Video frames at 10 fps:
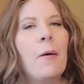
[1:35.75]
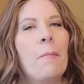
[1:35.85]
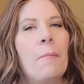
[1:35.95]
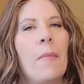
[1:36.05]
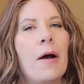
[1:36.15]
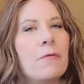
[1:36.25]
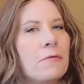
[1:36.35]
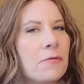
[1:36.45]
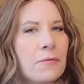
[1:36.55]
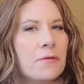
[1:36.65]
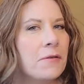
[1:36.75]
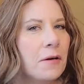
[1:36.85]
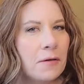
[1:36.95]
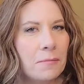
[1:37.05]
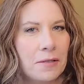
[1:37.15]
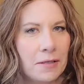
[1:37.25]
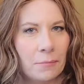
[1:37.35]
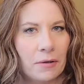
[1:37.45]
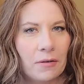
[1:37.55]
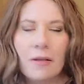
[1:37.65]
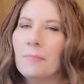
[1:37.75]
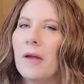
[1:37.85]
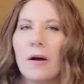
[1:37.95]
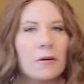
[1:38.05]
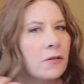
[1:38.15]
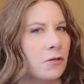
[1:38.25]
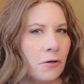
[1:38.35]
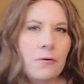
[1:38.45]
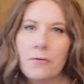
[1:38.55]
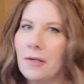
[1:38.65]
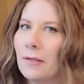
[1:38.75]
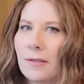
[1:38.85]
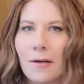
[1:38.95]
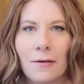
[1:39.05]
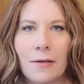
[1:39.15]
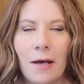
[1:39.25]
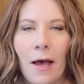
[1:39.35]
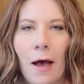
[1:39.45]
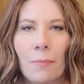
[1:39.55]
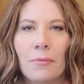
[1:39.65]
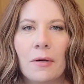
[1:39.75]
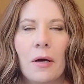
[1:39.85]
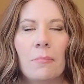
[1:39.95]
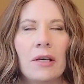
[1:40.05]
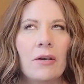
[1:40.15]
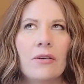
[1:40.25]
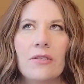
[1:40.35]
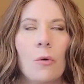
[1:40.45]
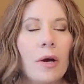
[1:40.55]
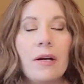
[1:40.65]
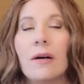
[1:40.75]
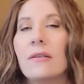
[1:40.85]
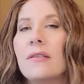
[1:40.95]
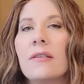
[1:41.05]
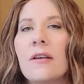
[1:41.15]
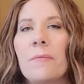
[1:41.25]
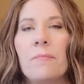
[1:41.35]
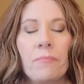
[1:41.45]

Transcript: My reviews are not going to be typical. I'm not going to show you the inside of the cap because, quite honestly,